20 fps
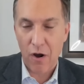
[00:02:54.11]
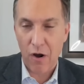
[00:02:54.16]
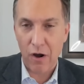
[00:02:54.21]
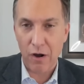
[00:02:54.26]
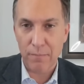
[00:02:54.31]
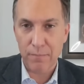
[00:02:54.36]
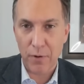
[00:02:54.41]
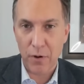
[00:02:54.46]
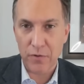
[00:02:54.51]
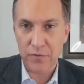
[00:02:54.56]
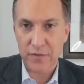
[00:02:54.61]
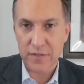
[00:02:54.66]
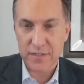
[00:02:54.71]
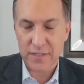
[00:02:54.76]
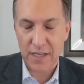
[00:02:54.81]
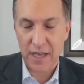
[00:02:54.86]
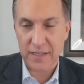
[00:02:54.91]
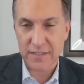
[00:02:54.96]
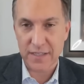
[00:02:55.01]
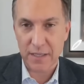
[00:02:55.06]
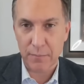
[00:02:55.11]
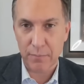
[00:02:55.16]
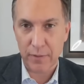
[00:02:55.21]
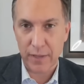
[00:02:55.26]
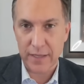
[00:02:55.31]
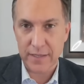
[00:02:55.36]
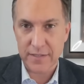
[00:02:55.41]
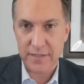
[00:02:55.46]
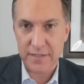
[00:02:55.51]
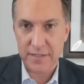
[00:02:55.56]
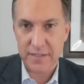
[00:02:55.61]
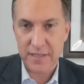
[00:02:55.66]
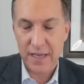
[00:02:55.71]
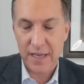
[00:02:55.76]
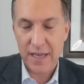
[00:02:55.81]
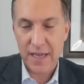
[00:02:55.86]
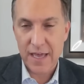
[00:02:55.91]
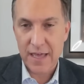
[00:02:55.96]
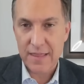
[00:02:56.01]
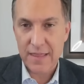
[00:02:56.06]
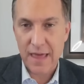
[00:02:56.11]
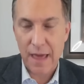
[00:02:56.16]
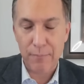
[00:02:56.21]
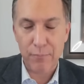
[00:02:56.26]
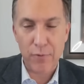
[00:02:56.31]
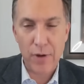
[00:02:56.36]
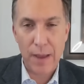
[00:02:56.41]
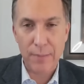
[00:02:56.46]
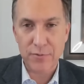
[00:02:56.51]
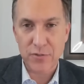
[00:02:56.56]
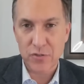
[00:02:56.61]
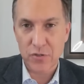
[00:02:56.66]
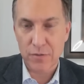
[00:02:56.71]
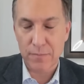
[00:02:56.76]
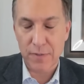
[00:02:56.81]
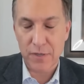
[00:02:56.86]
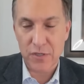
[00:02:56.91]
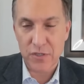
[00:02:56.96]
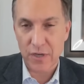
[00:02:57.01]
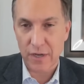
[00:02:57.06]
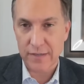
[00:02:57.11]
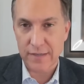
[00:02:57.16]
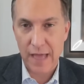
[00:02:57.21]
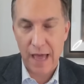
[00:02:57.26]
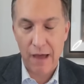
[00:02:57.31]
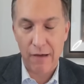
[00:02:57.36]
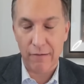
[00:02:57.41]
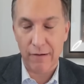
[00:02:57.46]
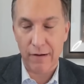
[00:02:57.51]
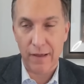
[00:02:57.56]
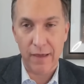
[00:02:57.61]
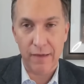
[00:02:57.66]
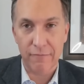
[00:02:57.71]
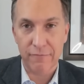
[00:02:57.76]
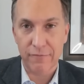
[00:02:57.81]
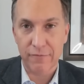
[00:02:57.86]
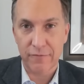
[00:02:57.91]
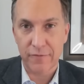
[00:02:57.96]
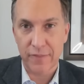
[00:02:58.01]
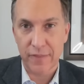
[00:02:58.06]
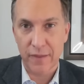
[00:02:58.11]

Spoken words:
are both disgusting places that perhaps should be shut down if